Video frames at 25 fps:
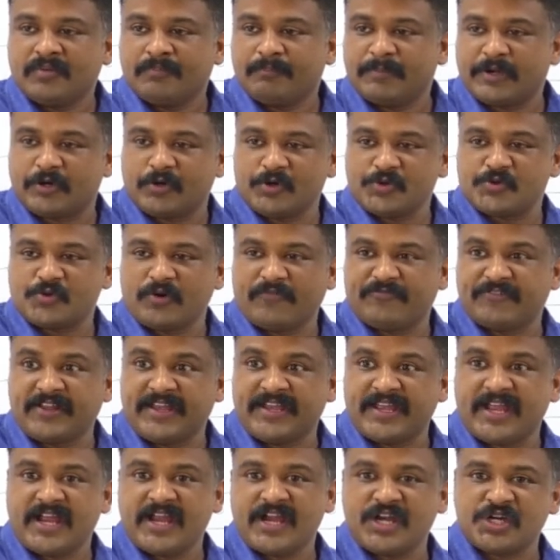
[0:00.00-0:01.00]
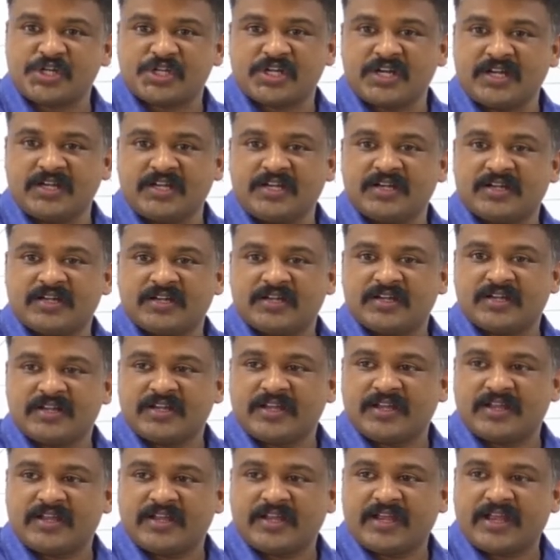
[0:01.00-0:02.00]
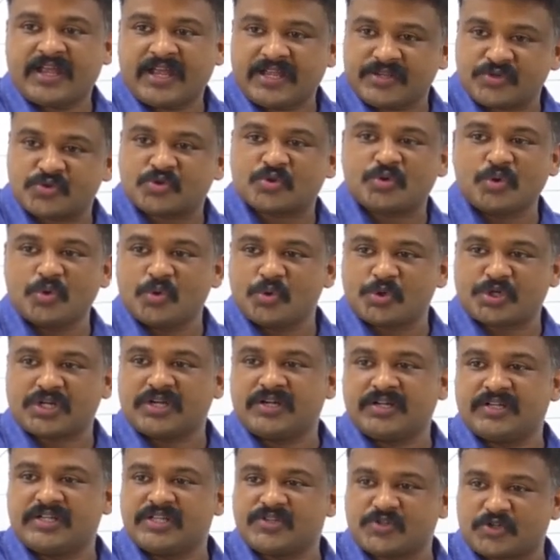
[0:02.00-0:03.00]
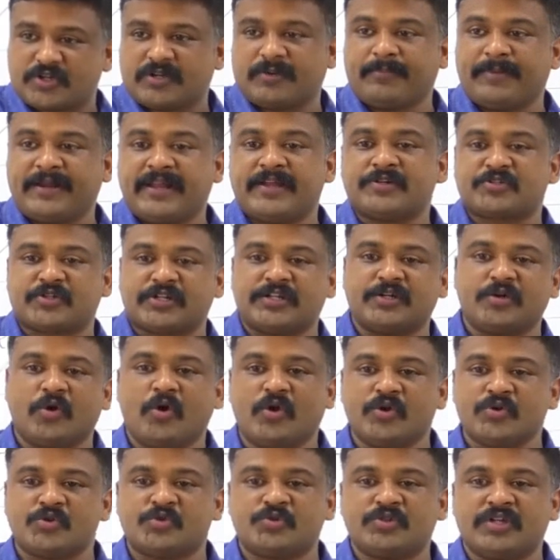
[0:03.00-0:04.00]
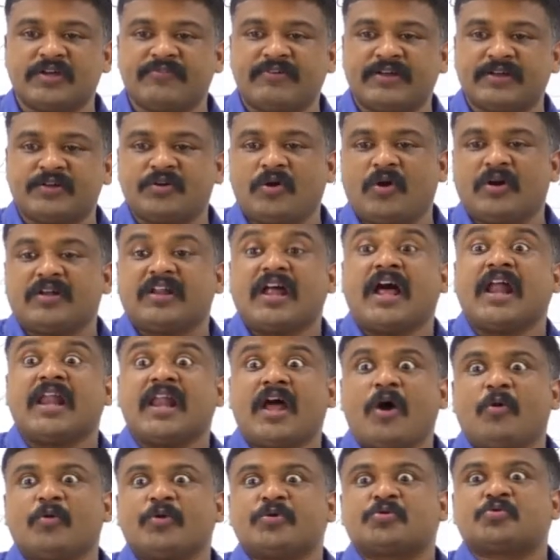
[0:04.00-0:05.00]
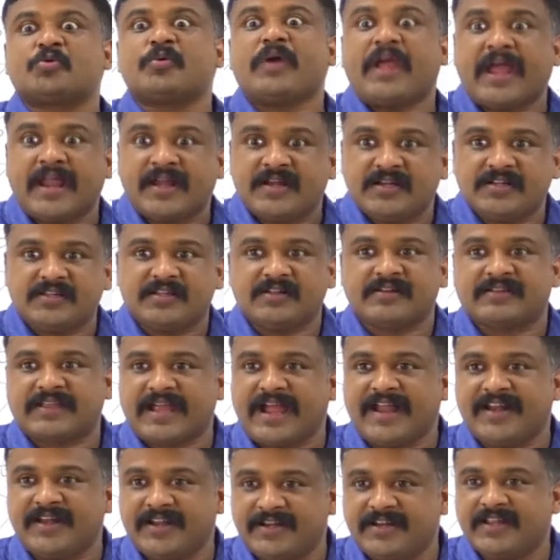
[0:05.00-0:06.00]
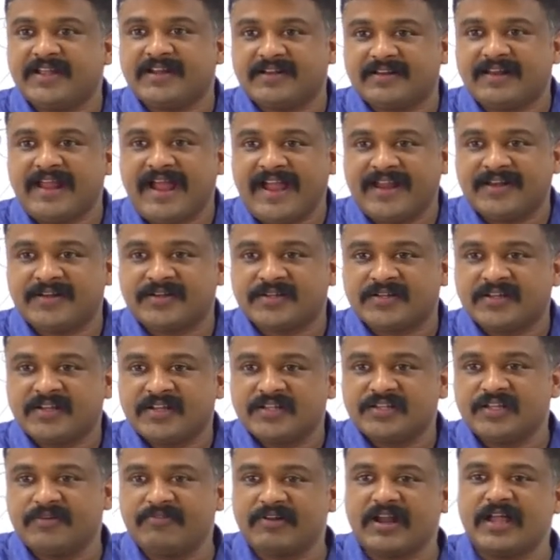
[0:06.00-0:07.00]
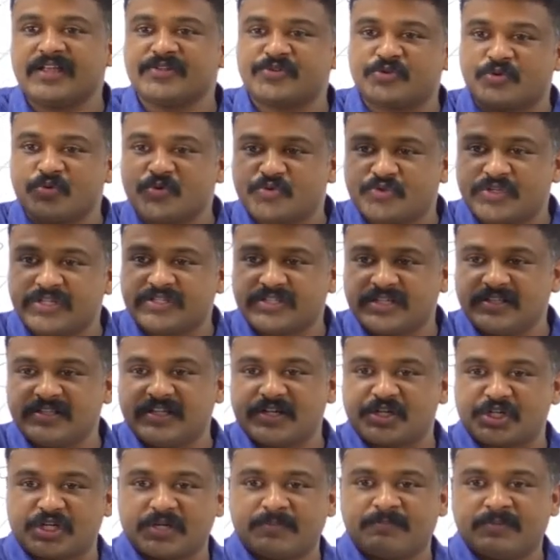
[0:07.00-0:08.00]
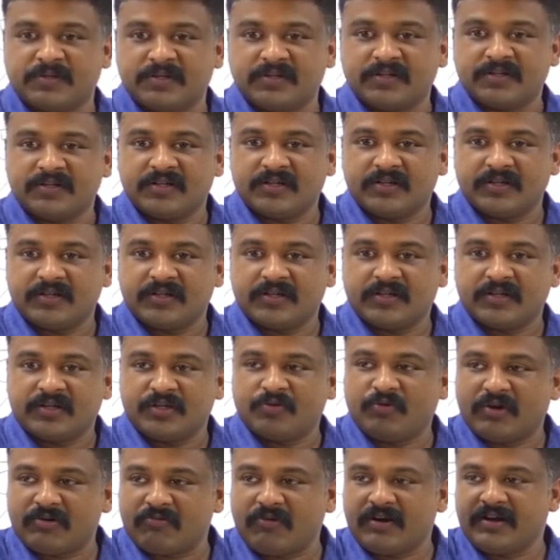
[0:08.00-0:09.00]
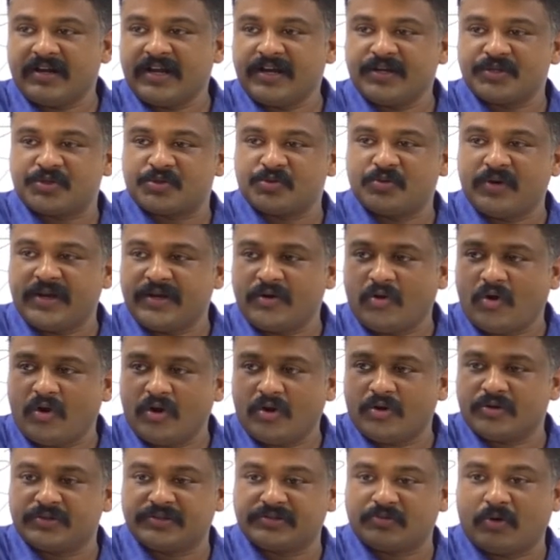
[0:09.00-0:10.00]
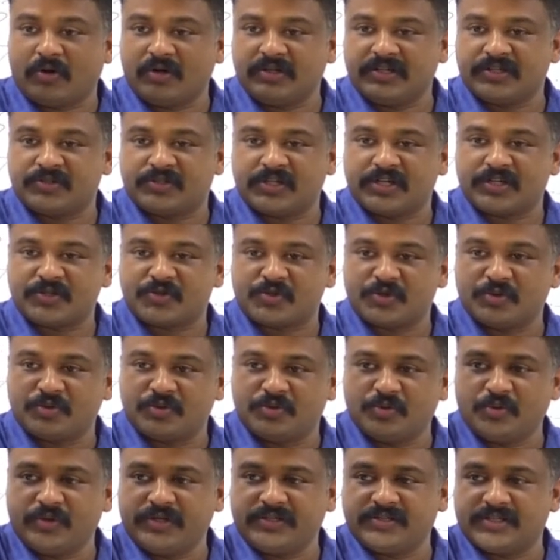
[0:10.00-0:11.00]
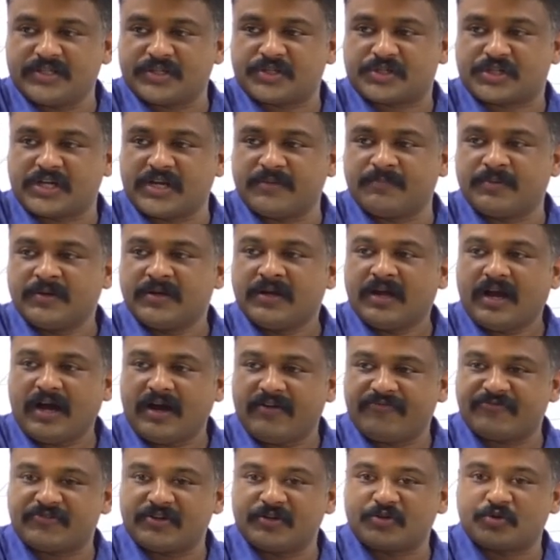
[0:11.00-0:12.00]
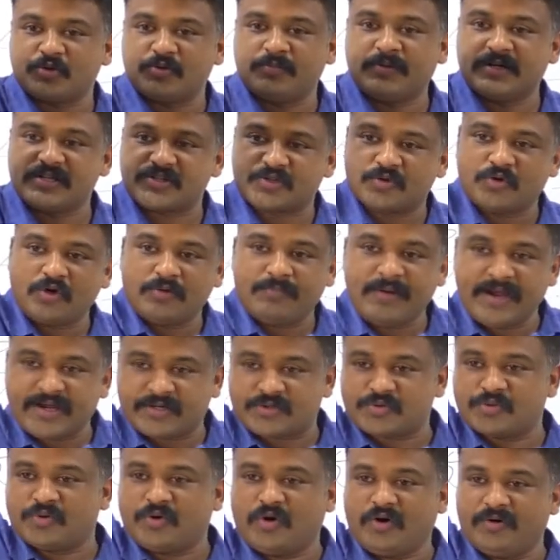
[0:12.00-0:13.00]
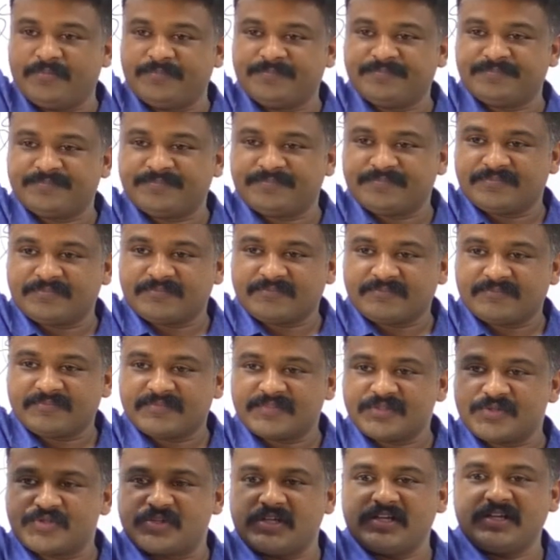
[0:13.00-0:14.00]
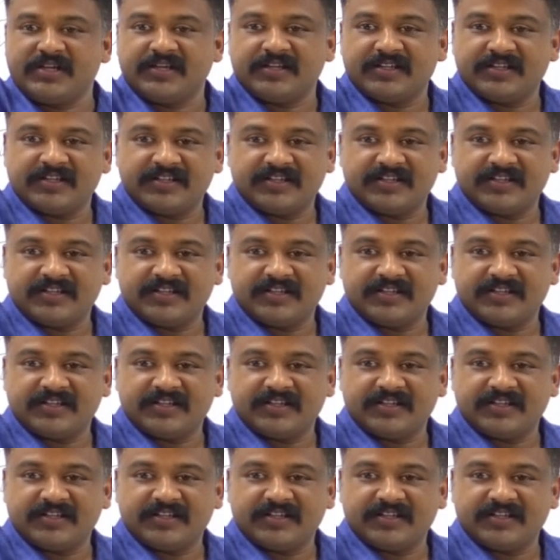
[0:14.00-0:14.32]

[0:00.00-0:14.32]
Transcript: because of the Asian exclusion discriminatory laws, they were not allowed to enter Canadian land. They were asked to sit in the ship. You are one and two and all, of, all the things you do in the ship, after two months go back to home. See?